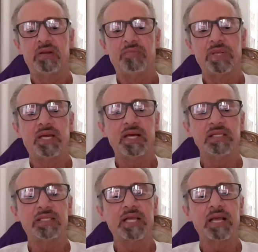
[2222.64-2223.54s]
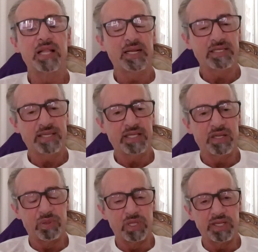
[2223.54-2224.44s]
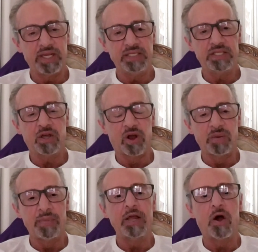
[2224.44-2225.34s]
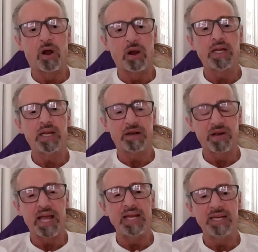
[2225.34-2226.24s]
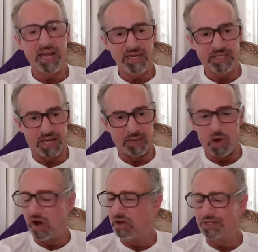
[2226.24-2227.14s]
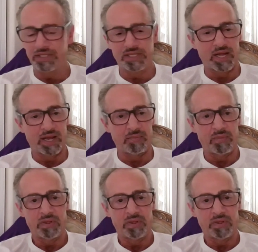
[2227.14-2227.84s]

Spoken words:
Because like I said, the police, the Army are here at nighttime all the time.